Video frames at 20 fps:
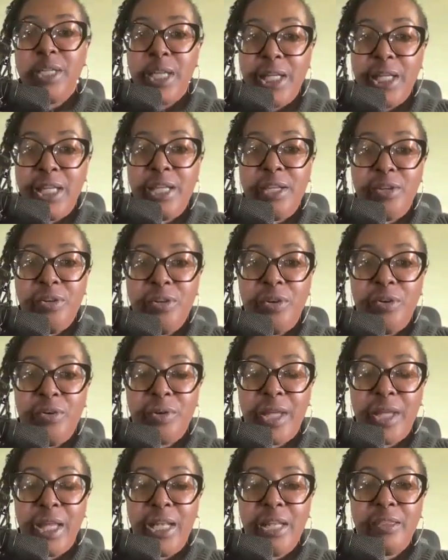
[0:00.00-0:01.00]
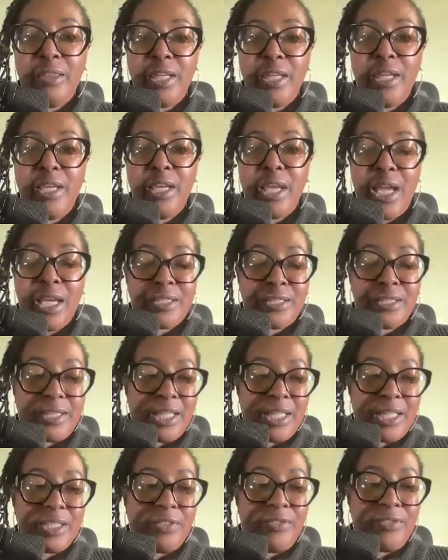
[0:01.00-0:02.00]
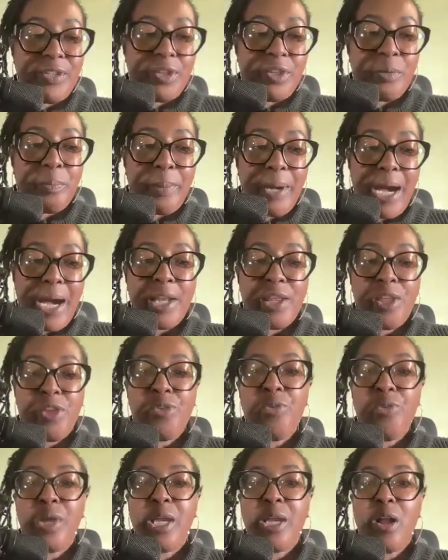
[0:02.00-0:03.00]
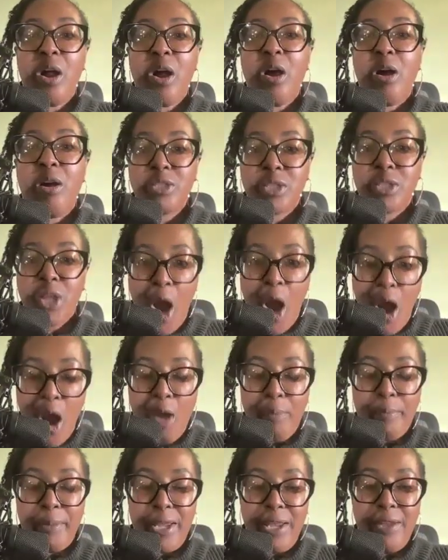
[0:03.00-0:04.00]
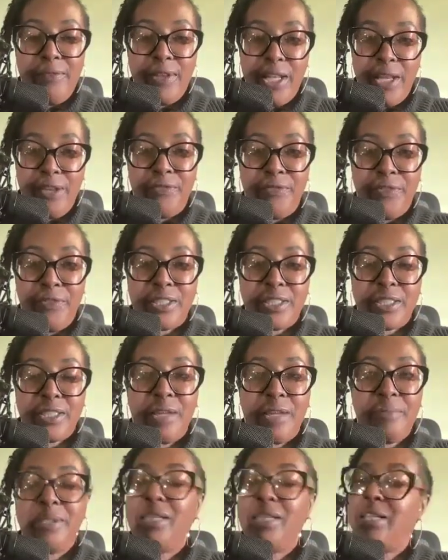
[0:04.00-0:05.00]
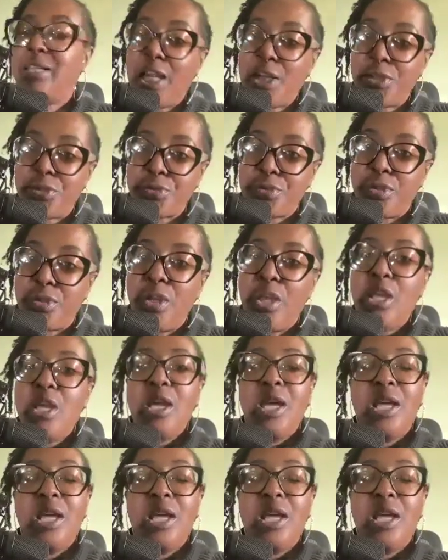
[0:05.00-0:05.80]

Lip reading: Anything excessive in your body, you can cause harm, even if it's something natural.